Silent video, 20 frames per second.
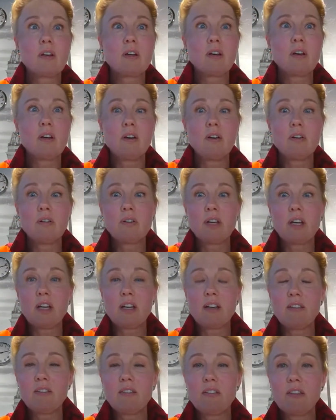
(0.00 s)

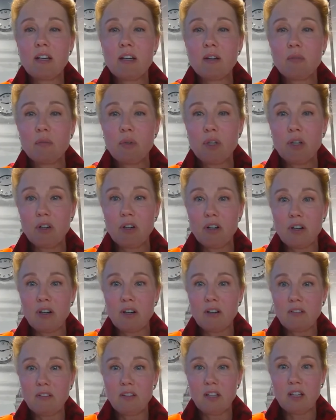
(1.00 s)
Okay, there we are,
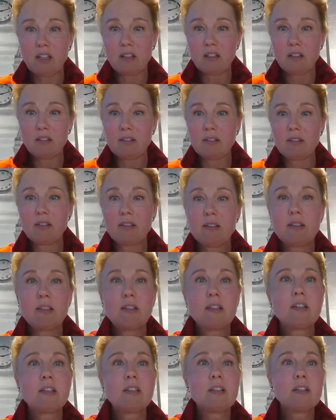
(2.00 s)
I think.
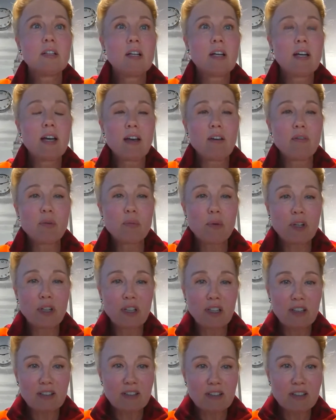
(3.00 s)
Everybody
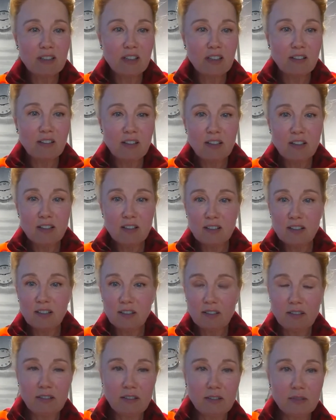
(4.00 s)
can see this?
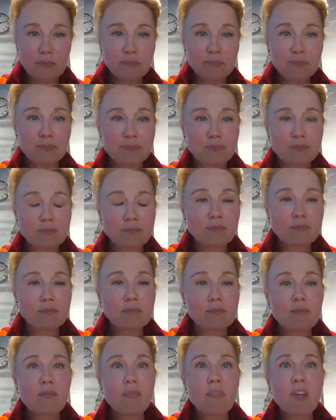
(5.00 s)

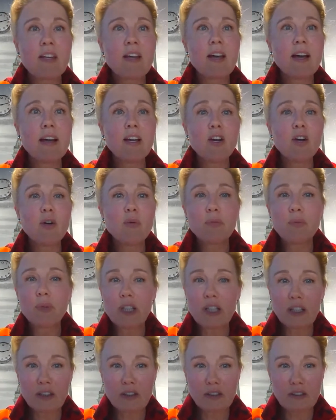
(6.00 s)
I hope we
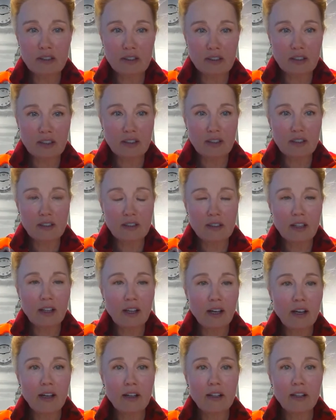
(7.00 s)
can see it.
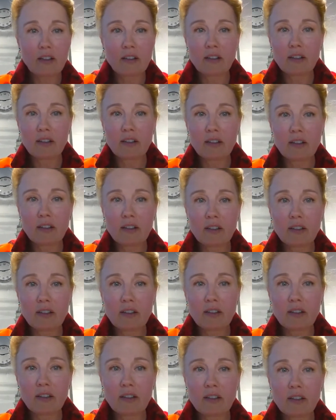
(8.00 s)
I have to
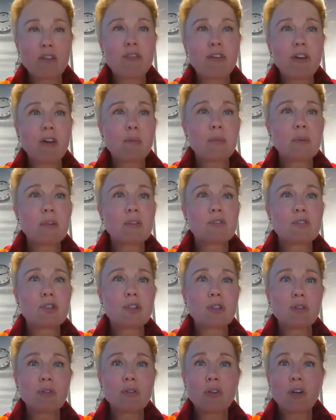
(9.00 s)
thank Fabian
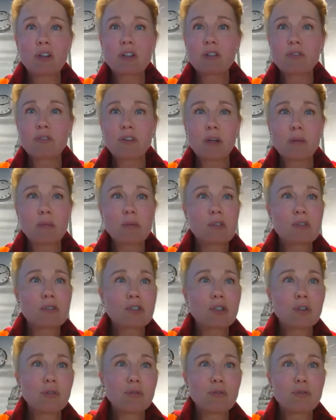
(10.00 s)
Shu, Dr. Fabian
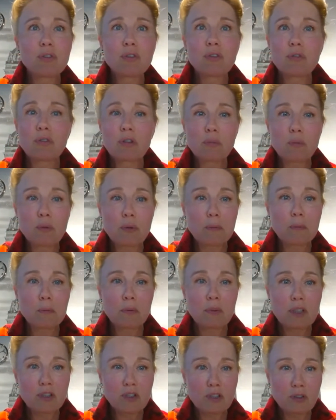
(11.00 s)
Shu, for doing the
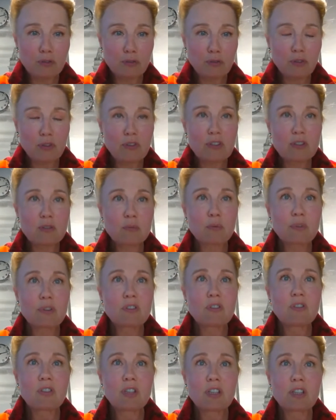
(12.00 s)
preparation for this
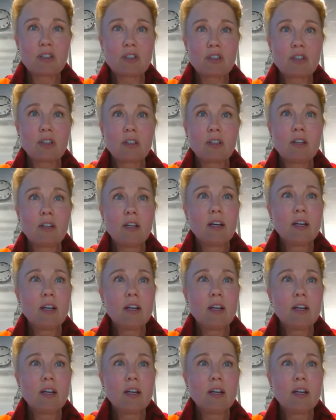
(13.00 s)
presentation.